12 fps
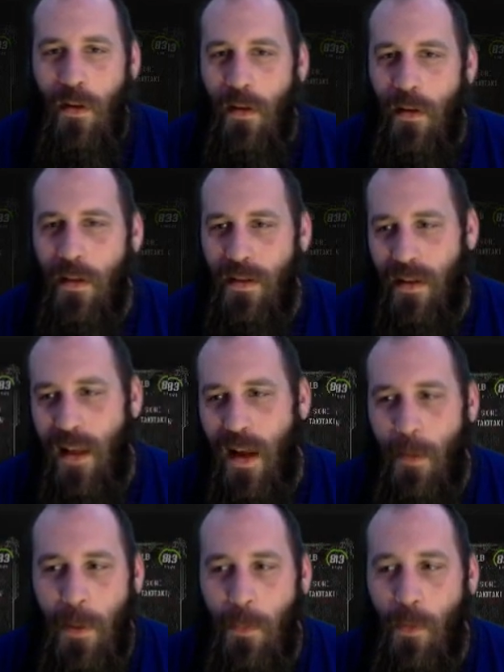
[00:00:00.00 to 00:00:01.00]
because a
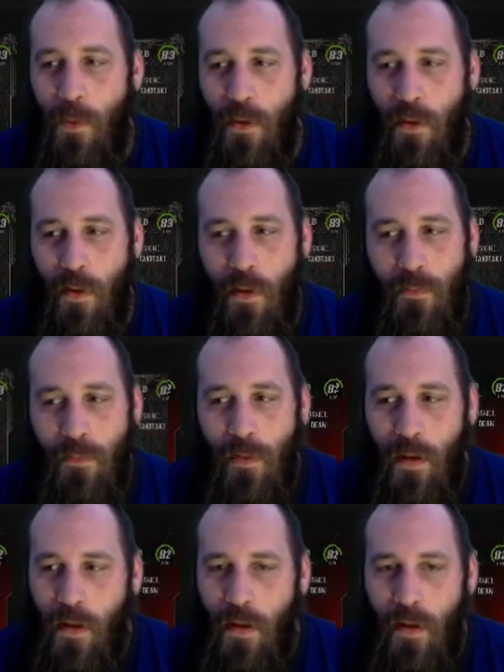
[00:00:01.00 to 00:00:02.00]
lot of people are
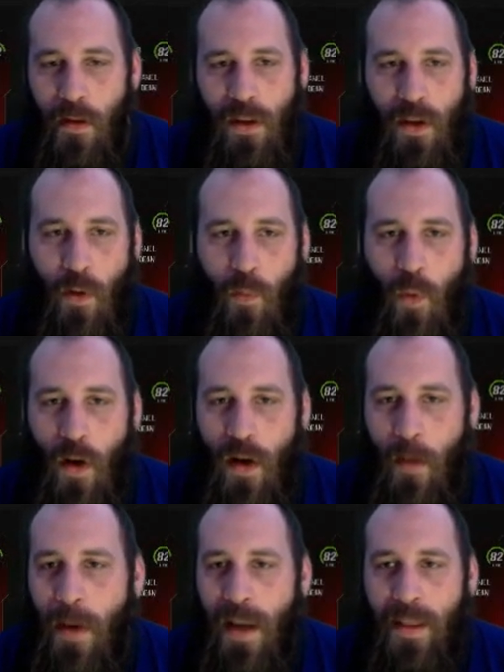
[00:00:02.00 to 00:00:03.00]

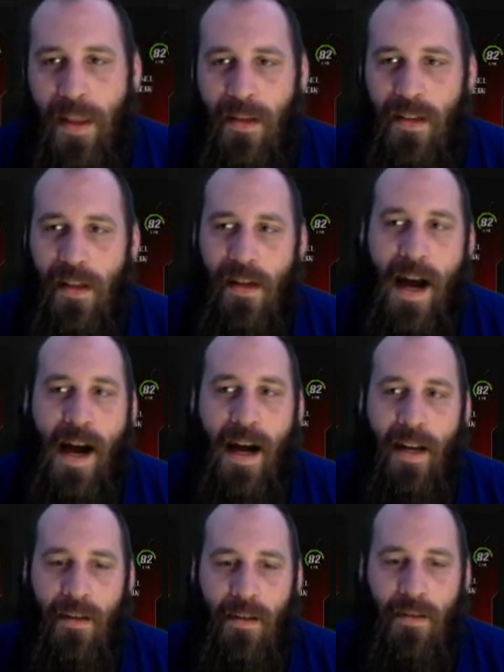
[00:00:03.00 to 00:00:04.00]
wanting to pay that
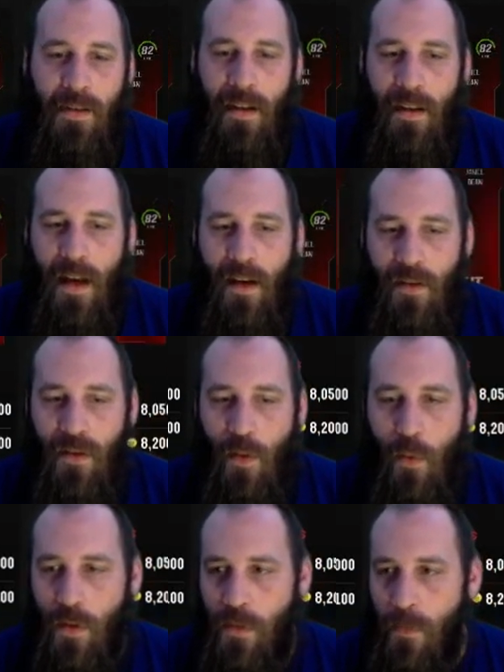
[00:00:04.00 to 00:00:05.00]
9 to 10,000
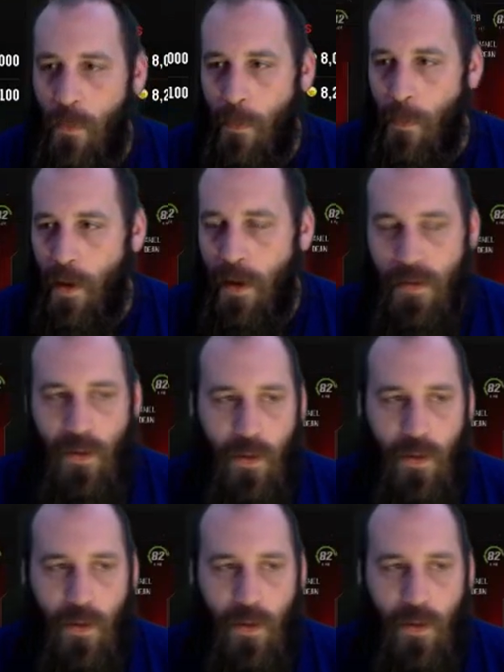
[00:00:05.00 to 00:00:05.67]
coins for them, right?